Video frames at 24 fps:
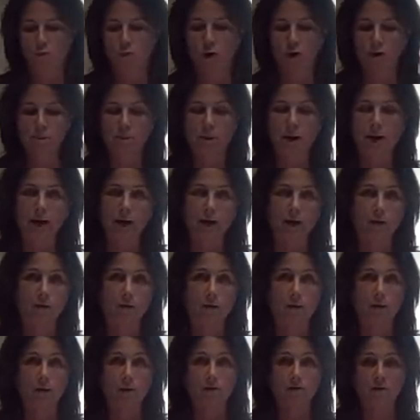1
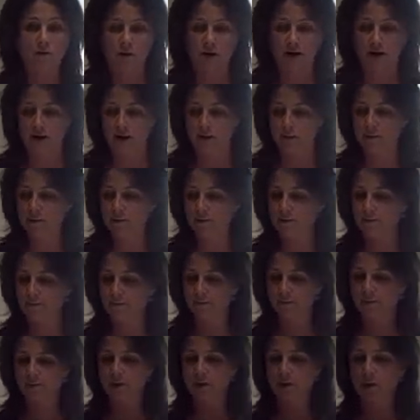pound of crab,
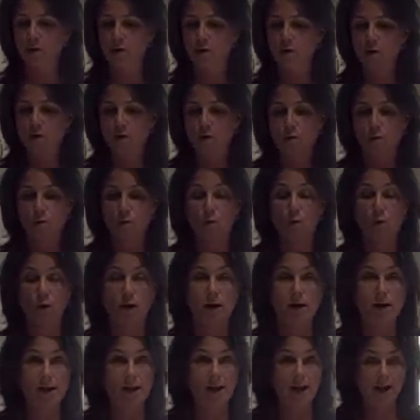
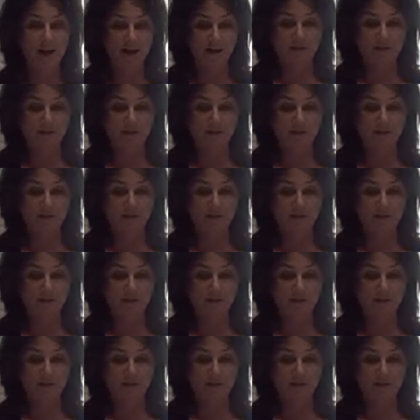1